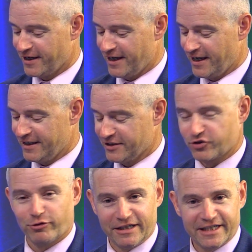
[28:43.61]
uh, it's
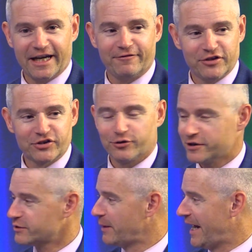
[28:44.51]
great to have the
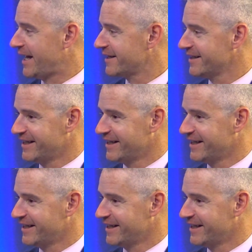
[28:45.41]
students back,